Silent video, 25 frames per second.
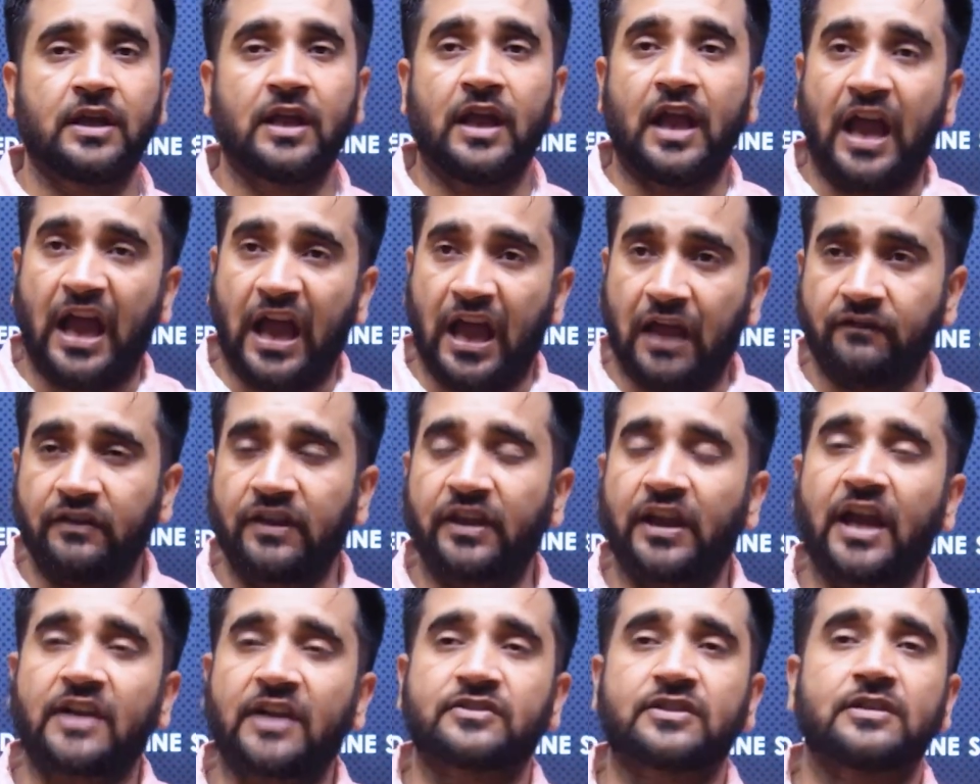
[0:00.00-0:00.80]
having
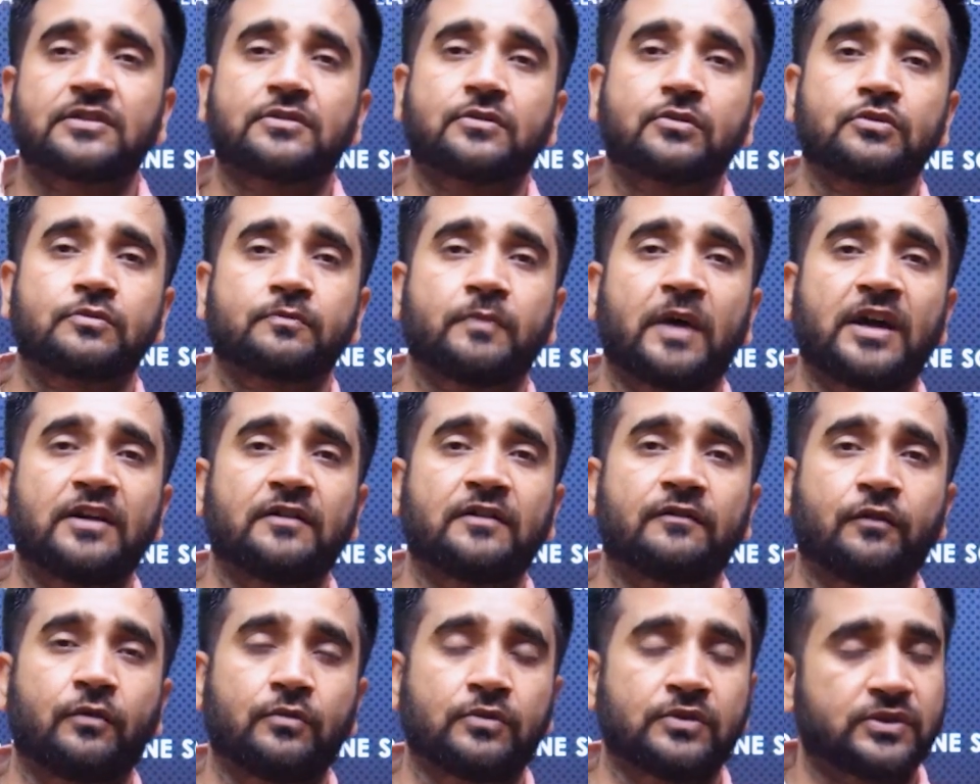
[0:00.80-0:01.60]
access to
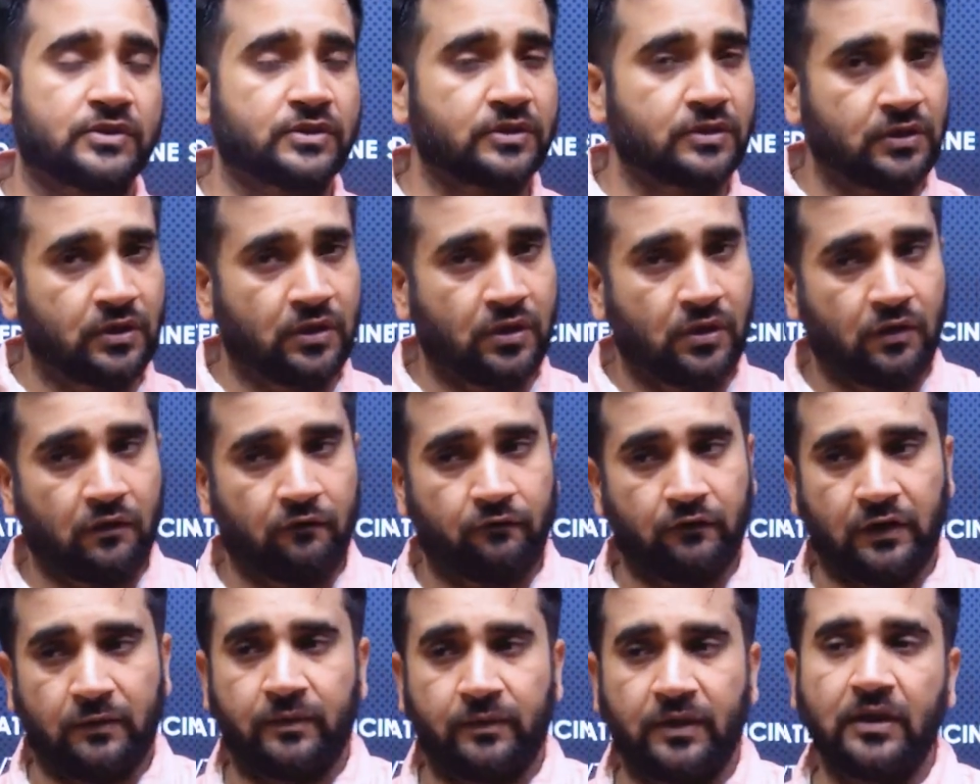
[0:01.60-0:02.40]
smartphones
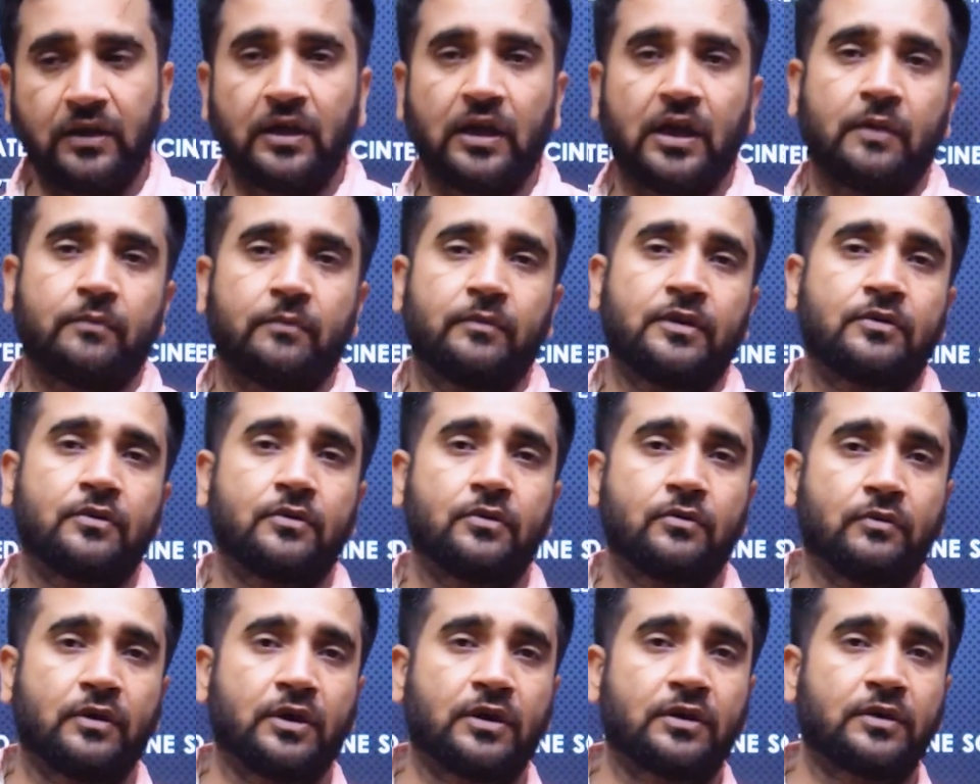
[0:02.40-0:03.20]
will be able to
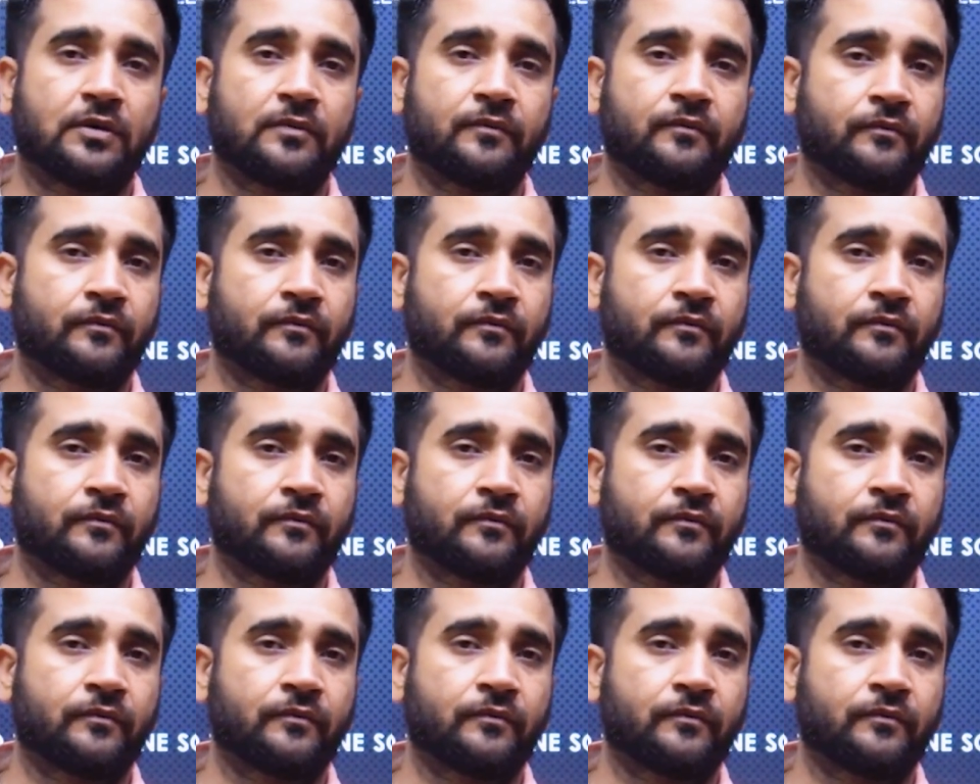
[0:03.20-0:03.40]
do it.